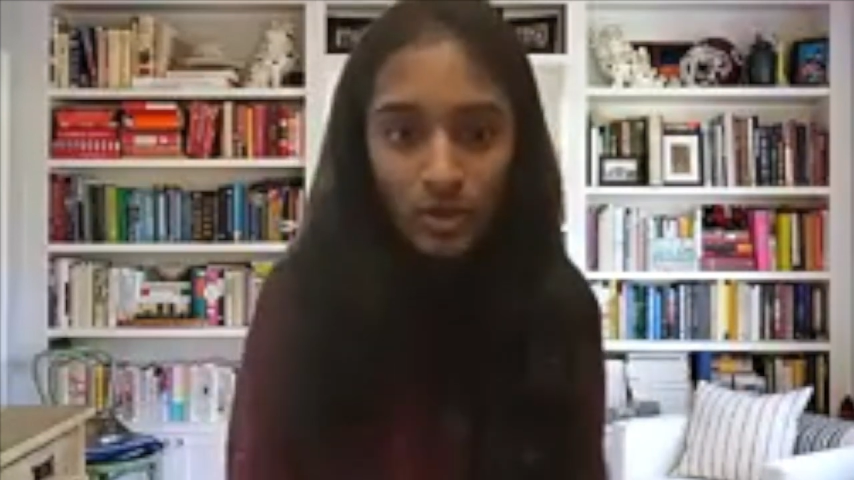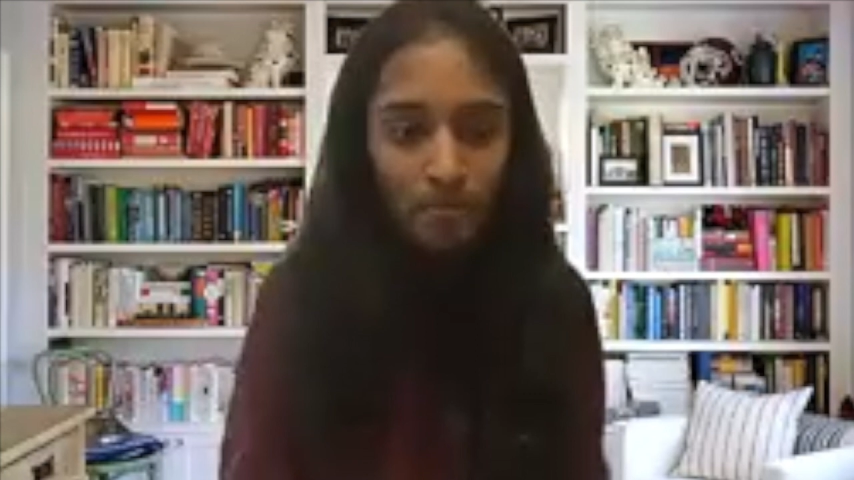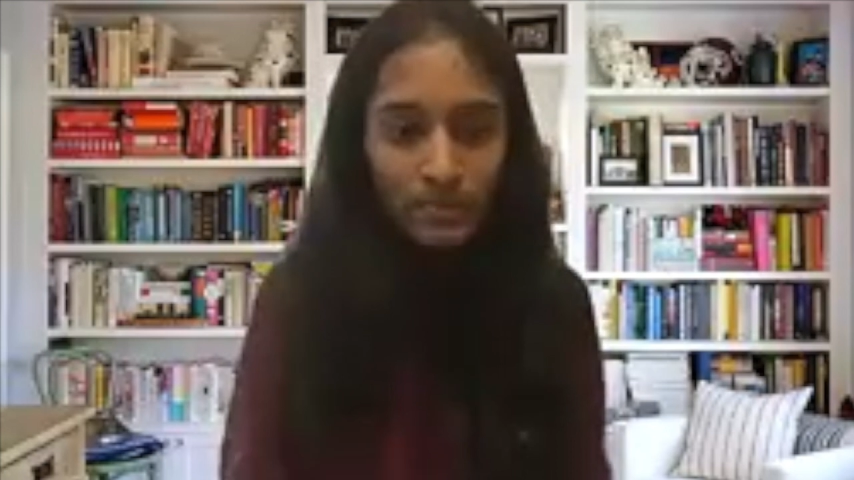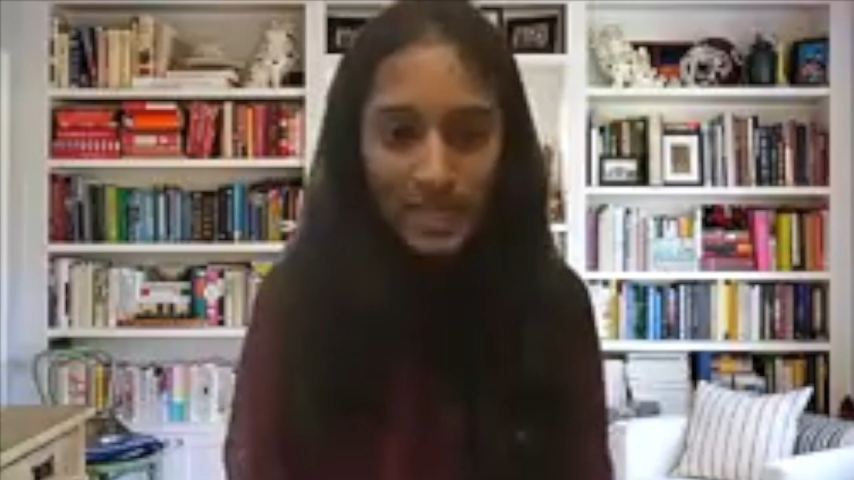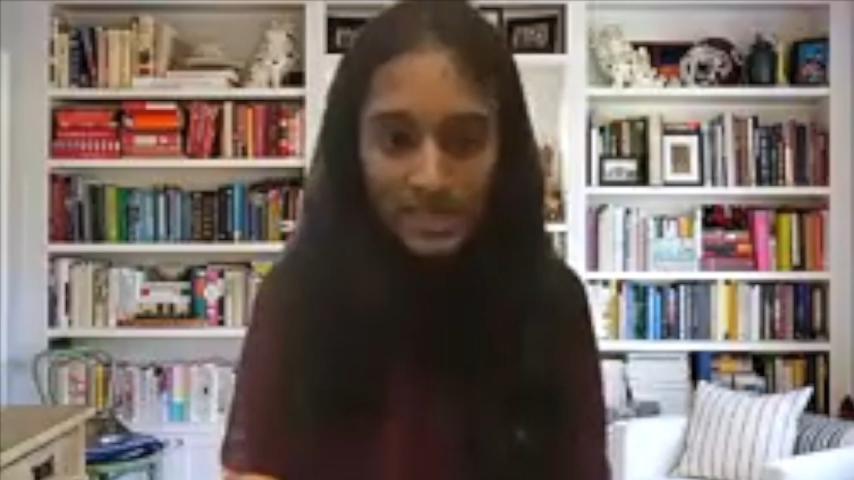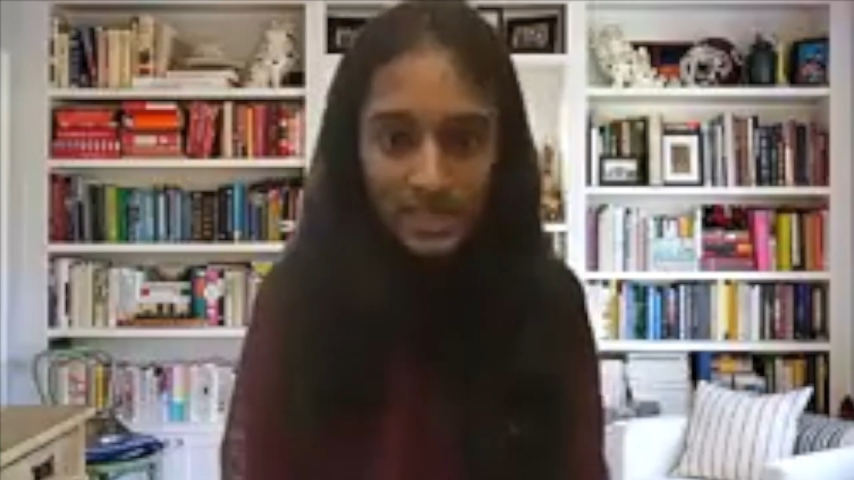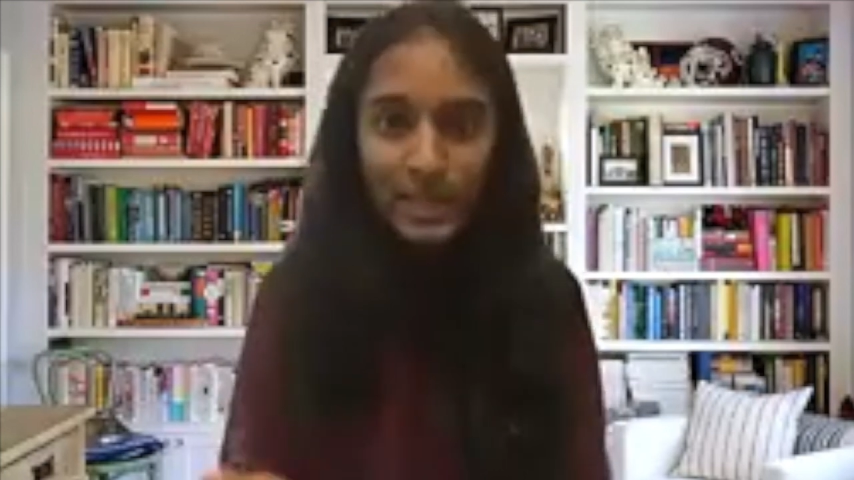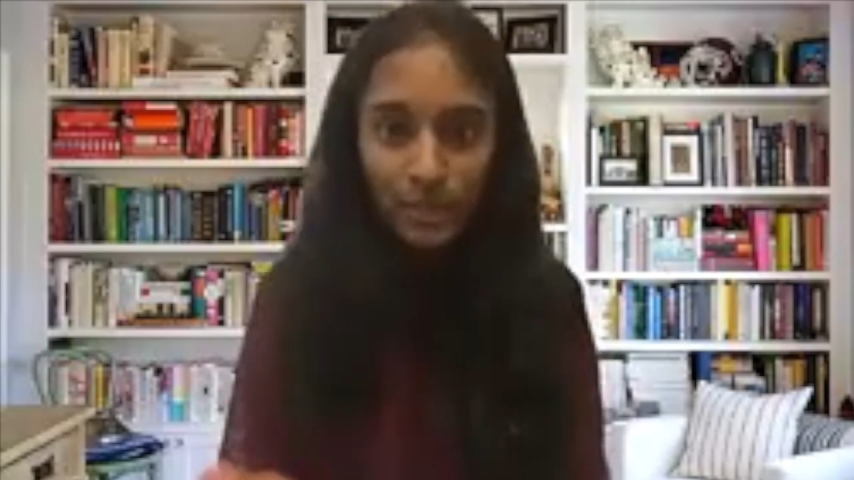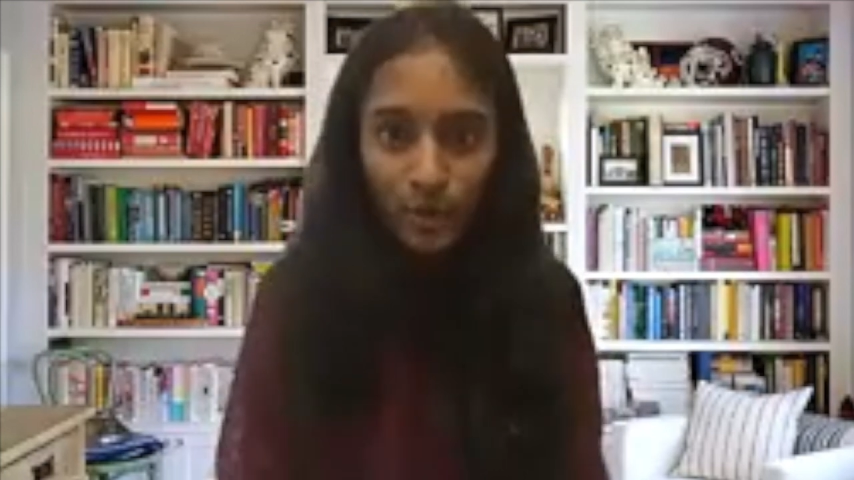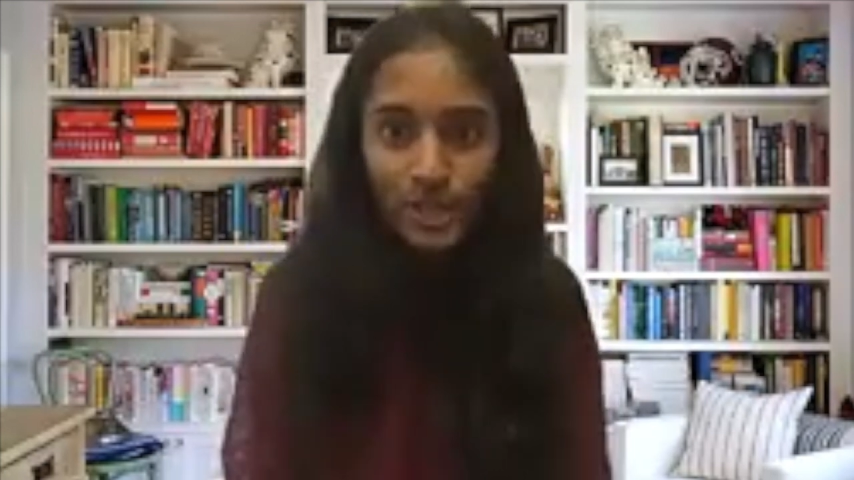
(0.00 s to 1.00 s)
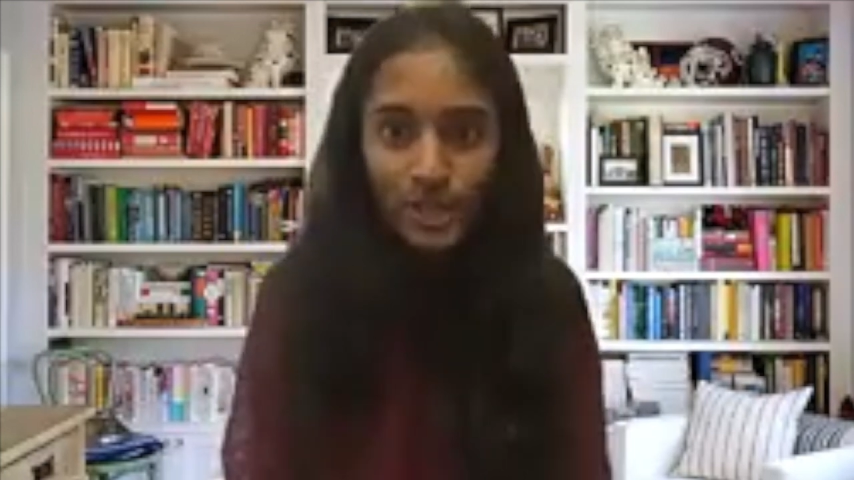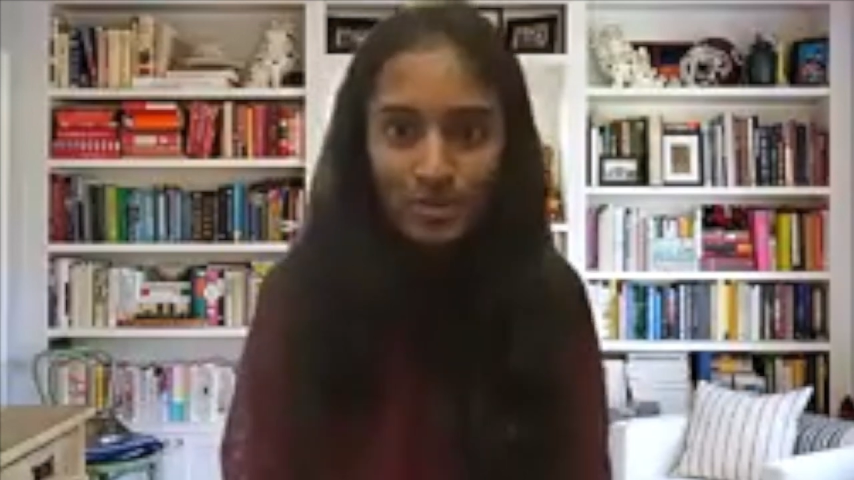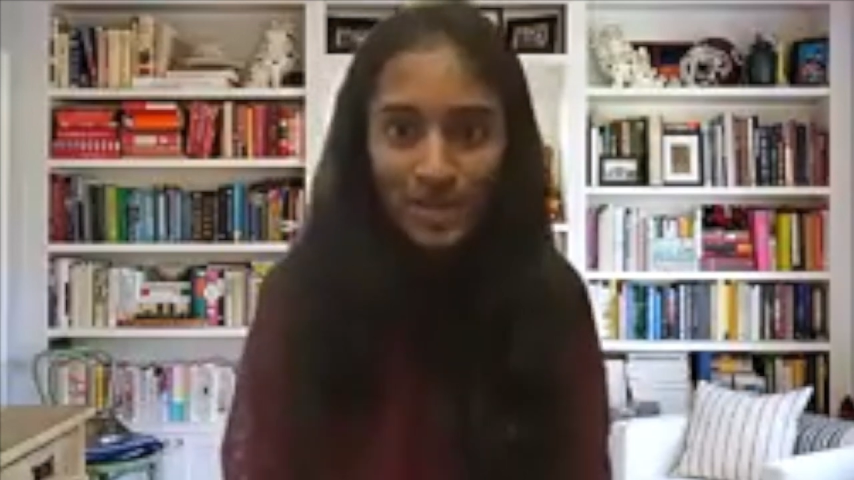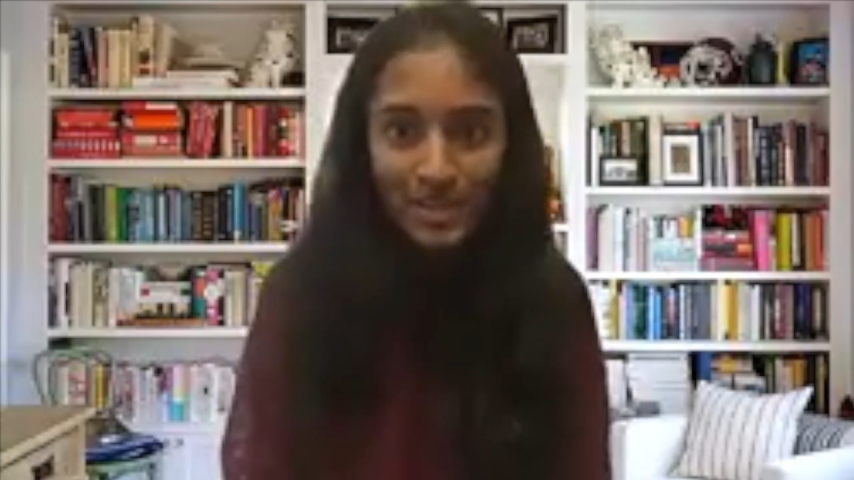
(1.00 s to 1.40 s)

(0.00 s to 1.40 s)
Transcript: that's like your space.